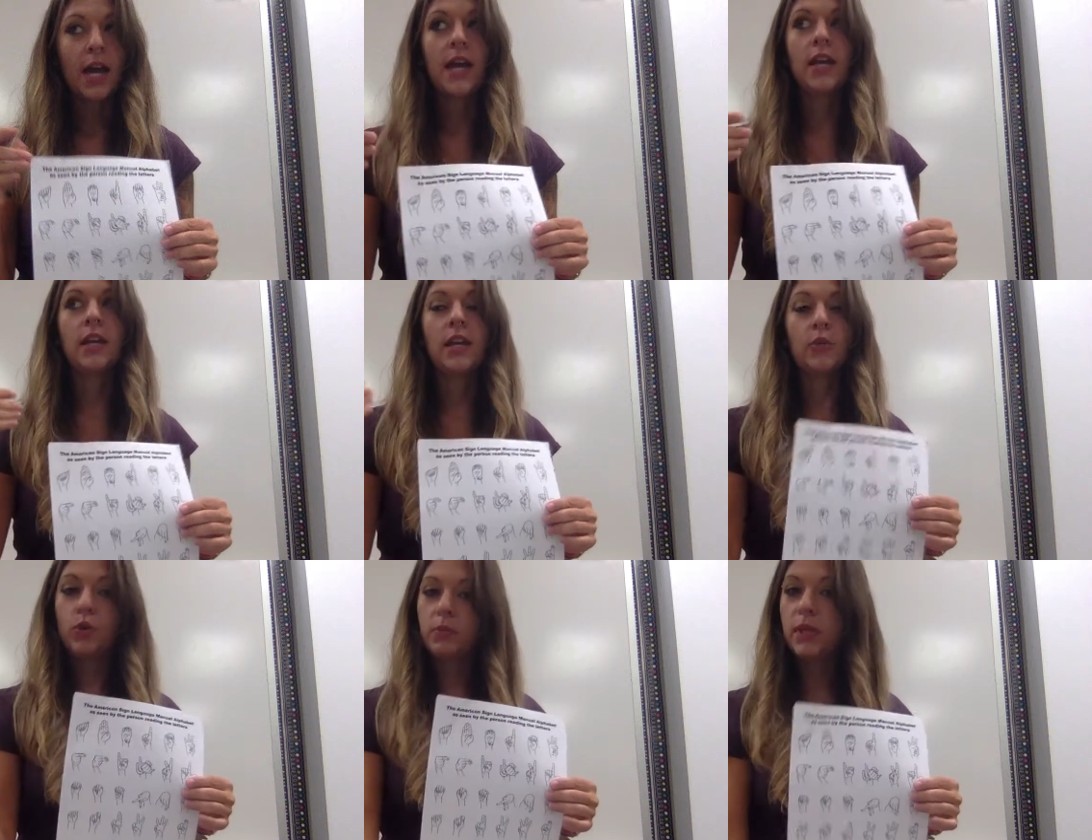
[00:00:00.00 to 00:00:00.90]
and
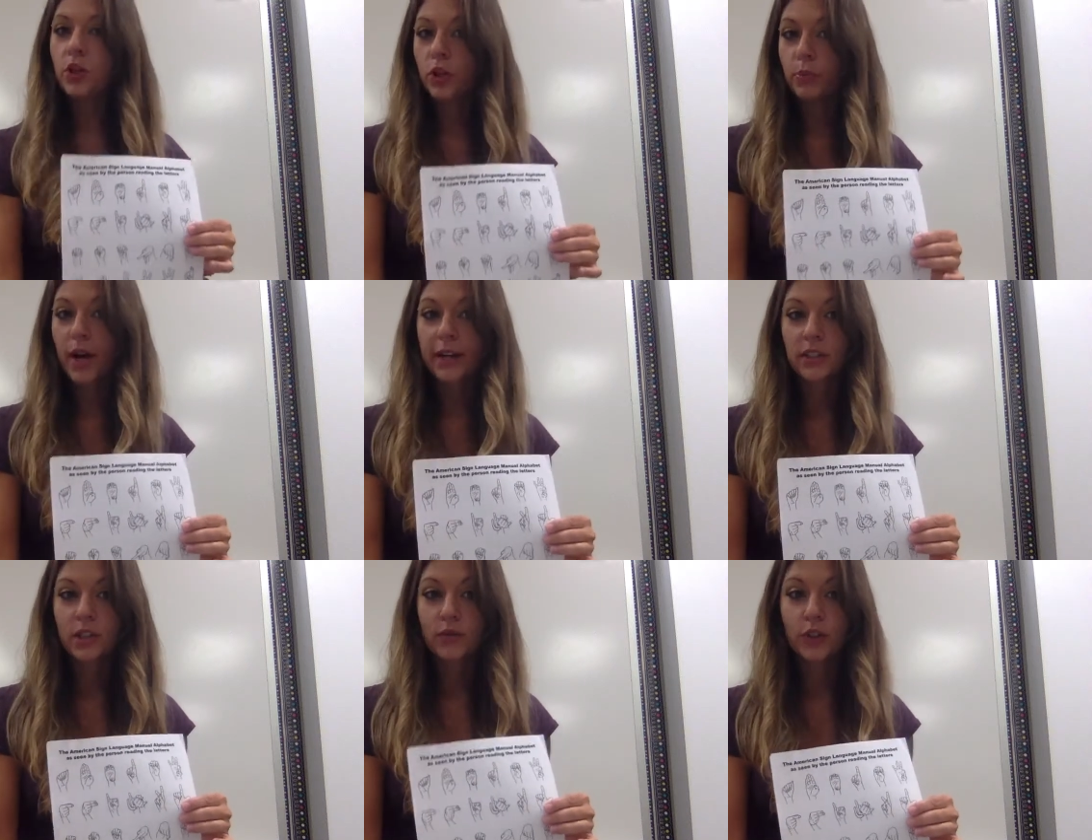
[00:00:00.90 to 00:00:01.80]
it would be good
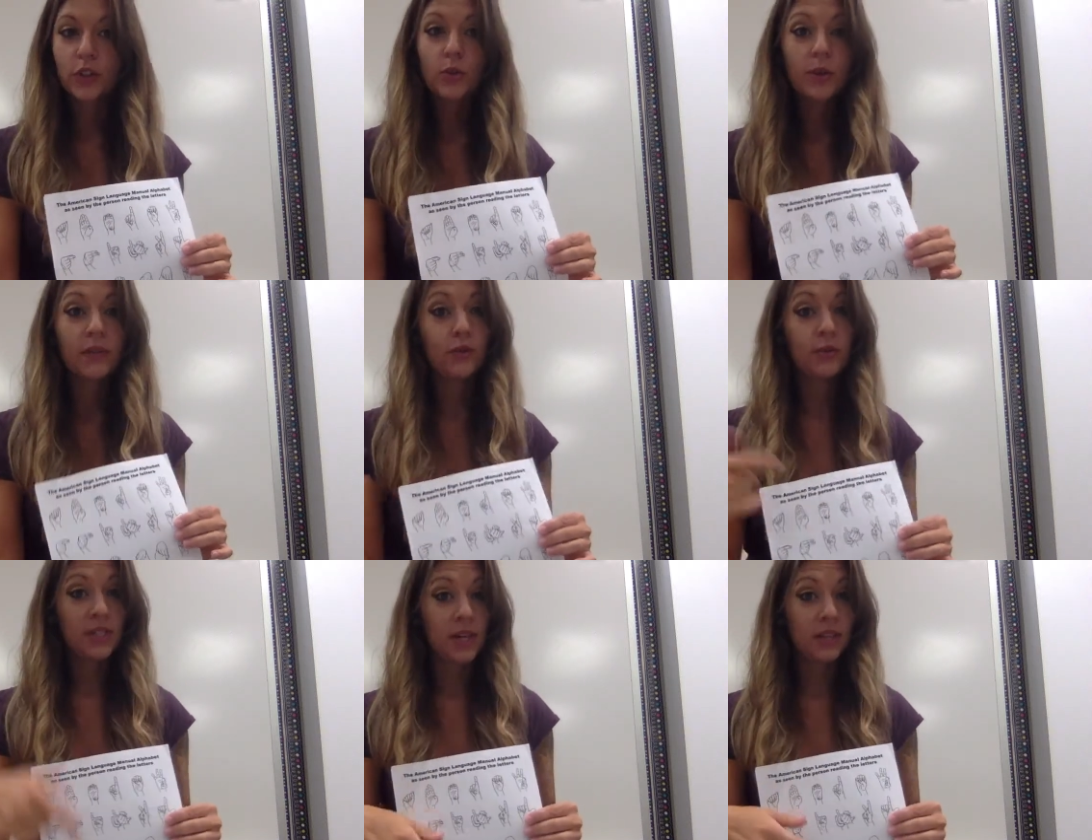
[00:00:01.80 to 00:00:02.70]
practice for you if you
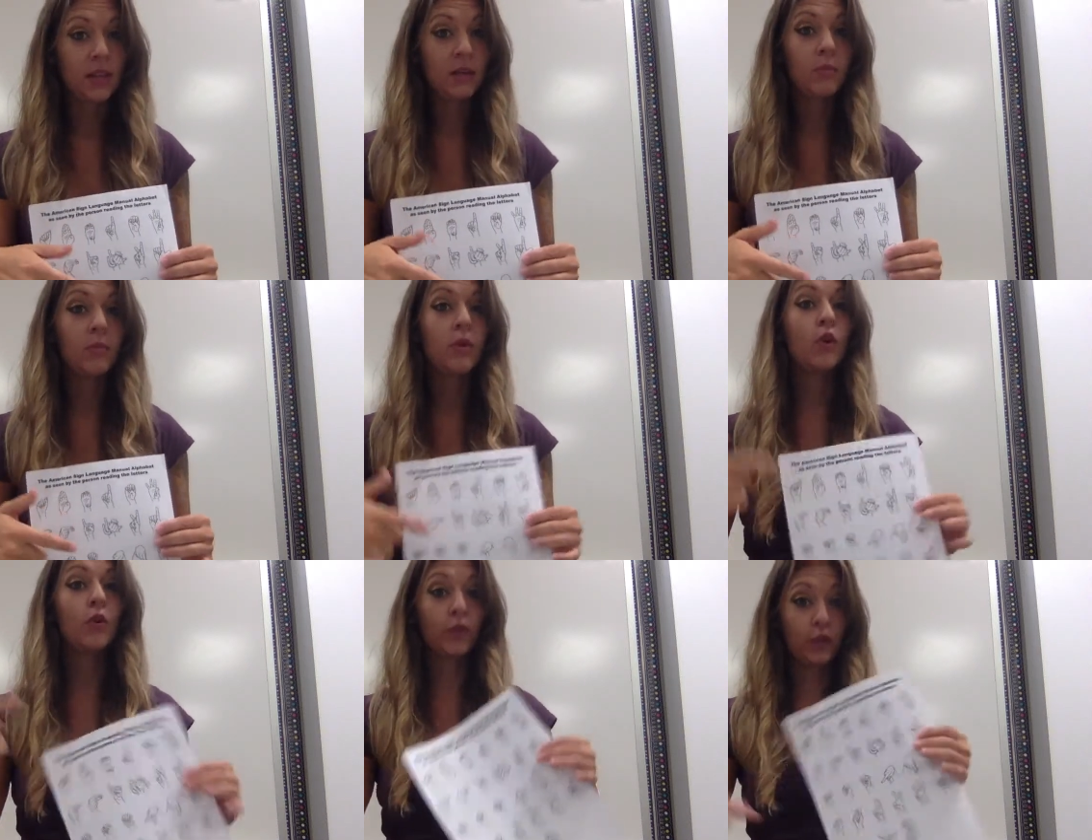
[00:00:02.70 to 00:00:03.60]
sign them
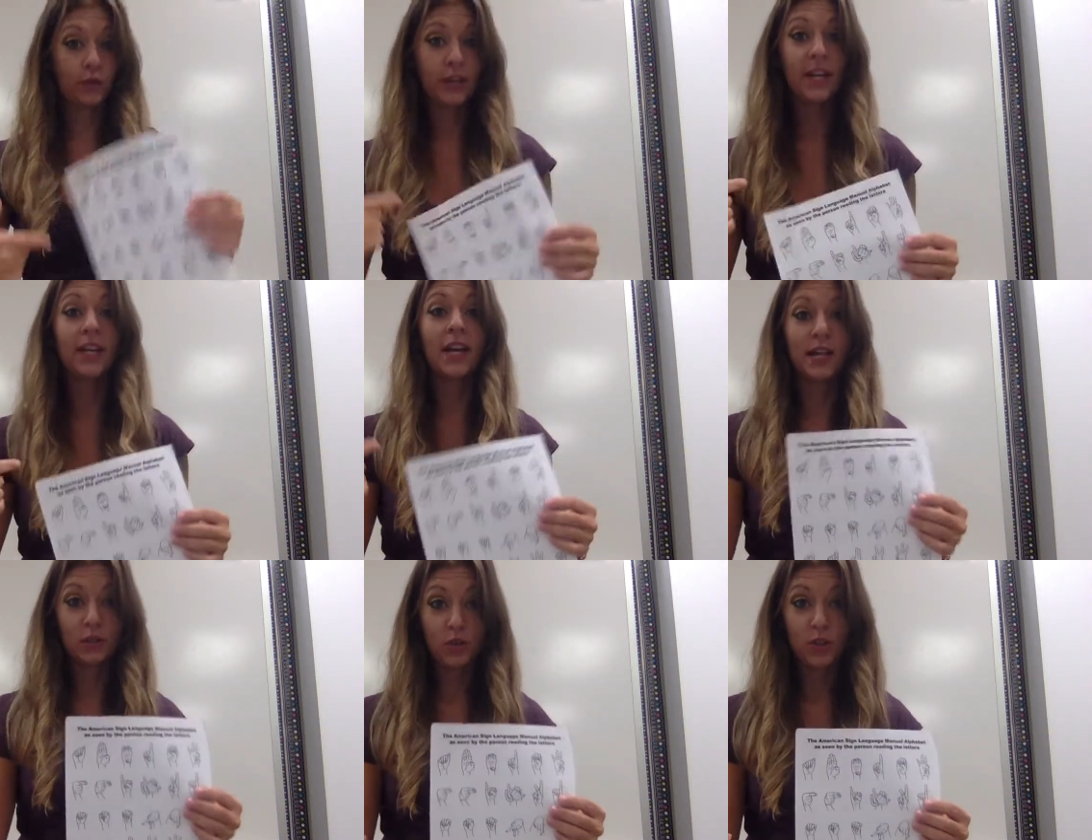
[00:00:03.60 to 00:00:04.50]
over and over again
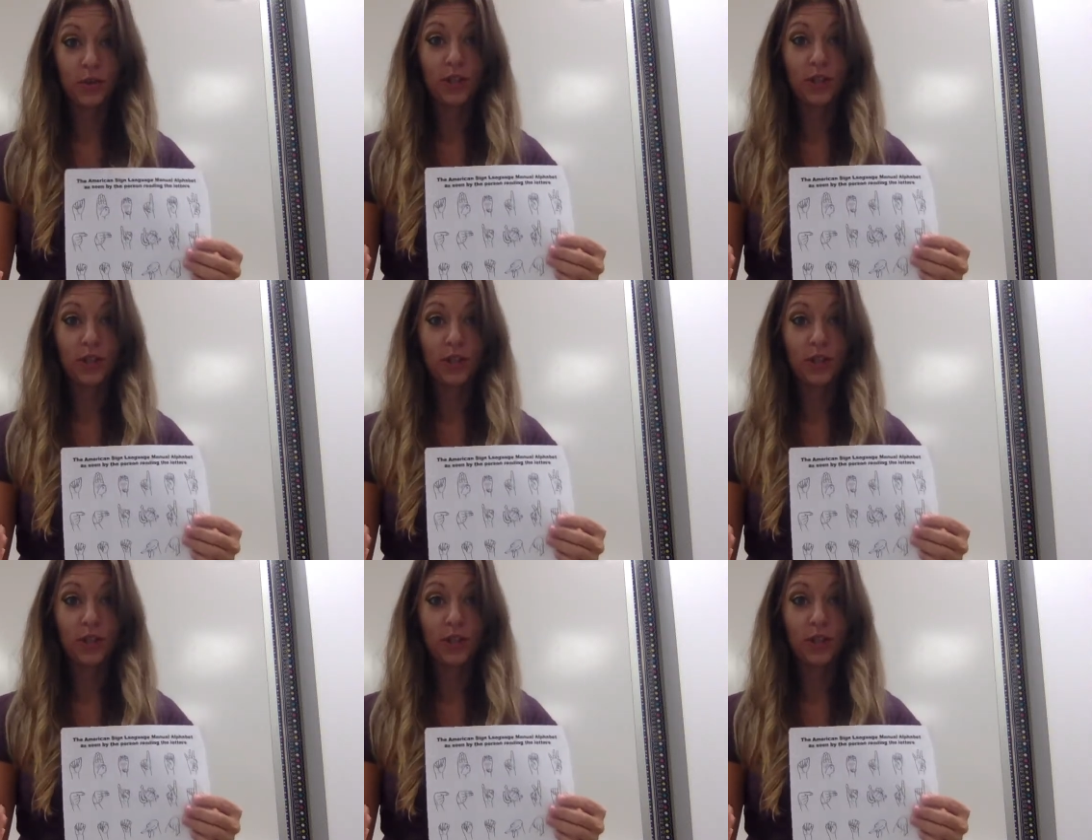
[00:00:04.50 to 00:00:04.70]
as we do it.